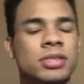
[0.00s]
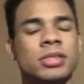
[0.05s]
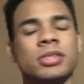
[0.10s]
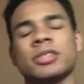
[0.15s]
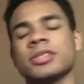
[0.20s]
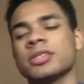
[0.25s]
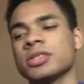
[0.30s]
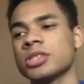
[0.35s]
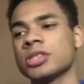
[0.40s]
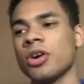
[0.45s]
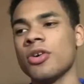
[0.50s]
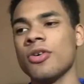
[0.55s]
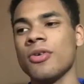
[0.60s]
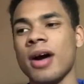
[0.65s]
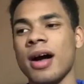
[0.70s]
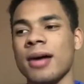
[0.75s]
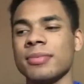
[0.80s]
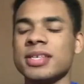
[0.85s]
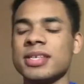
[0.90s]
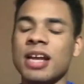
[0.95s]

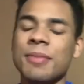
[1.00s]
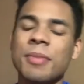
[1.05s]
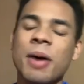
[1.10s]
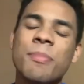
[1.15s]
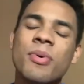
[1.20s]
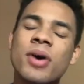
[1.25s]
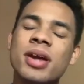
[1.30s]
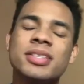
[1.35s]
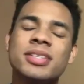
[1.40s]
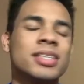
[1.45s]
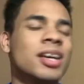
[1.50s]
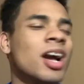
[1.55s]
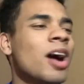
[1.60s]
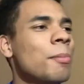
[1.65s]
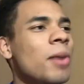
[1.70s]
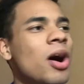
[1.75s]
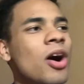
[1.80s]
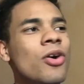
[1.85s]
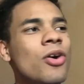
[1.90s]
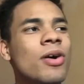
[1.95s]
So I'm telling my boy to just come
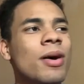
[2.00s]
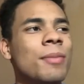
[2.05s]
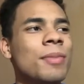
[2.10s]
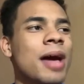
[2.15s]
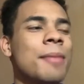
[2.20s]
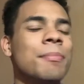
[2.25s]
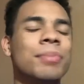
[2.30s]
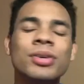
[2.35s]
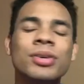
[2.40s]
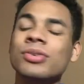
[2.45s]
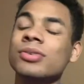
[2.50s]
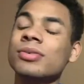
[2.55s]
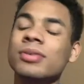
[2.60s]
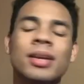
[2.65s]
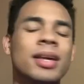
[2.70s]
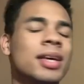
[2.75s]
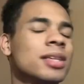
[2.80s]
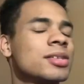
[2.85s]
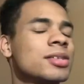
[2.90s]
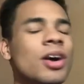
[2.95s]
on. I'm like, Blue,
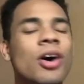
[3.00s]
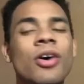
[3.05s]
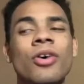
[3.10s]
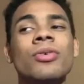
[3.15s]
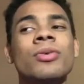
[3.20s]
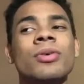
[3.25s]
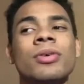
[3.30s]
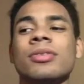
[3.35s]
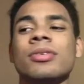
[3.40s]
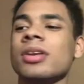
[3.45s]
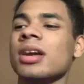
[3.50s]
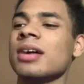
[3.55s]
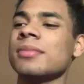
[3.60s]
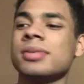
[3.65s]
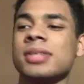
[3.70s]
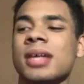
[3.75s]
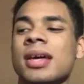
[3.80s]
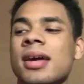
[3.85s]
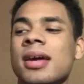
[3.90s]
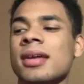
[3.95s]
let's go. You know what I'm
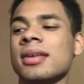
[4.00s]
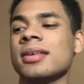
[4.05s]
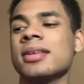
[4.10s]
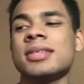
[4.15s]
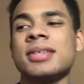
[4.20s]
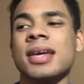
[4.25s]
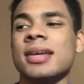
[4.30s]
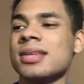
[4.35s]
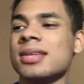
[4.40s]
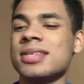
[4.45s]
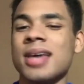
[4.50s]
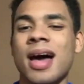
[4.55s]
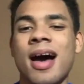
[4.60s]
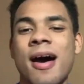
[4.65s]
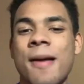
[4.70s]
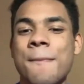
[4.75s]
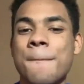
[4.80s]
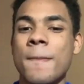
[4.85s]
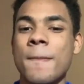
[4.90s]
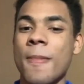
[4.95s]
saying? This ain't the
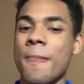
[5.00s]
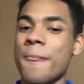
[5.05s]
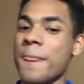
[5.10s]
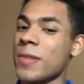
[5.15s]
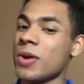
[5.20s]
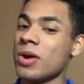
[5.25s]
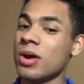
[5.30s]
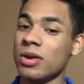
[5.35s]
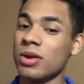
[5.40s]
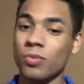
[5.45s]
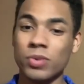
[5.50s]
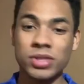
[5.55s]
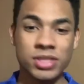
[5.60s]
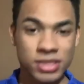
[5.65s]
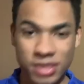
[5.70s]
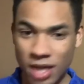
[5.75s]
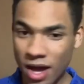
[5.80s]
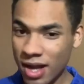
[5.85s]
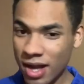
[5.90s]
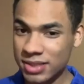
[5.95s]
time. We
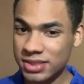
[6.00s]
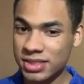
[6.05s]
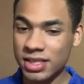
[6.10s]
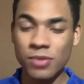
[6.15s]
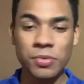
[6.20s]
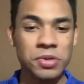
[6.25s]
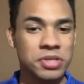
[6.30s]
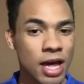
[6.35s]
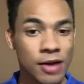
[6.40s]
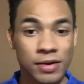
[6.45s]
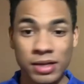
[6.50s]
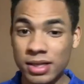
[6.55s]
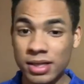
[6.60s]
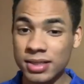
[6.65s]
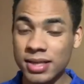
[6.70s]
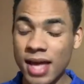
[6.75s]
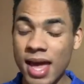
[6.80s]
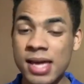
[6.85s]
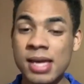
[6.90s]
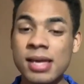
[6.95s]
just got our shit. We was having a good
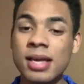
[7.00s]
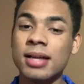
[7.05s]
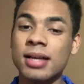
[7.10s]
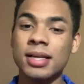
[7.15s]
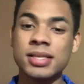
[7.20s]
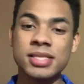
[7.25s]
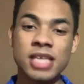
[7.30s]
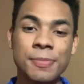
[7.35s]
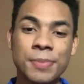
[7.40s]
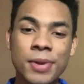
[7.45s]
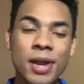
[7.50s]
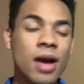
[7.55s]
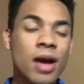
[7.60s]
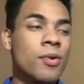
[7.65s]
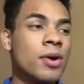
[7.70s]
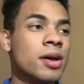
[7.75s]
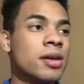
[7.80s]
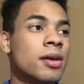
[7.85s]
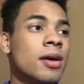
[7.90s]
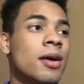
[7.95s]
day. Let's keep it that
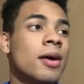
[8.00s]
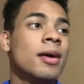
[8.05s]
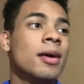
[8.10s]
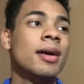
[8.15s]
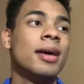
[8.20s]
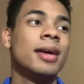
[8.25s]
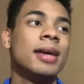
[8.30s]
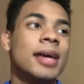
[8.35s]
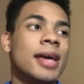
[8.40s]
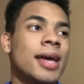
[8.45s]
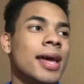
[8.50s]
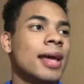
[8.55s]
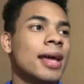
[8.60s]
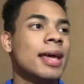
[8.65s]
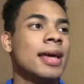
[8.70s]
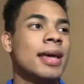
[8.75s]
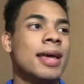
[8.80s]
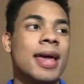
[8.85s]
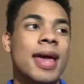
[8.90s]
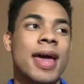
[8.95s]
way. And
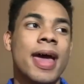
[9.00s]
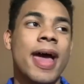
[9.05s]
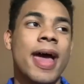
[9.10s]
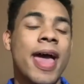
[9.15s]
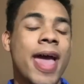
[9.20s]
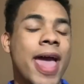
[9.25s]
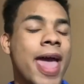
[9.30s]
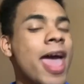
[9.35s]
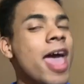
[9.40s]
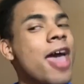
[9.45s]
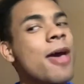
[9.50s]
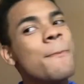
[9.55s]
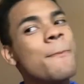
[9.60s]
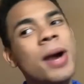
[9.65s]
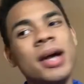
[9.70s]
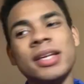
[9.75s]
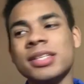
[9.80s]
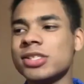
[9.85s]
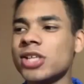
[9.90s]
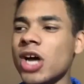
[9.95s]

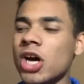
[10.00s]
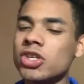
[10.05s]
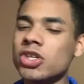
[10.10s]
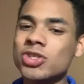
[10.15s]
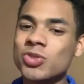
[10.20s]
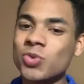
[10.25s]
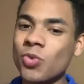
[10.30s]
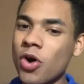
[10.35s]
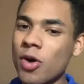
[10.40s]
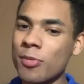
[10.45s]
everybody start to swarm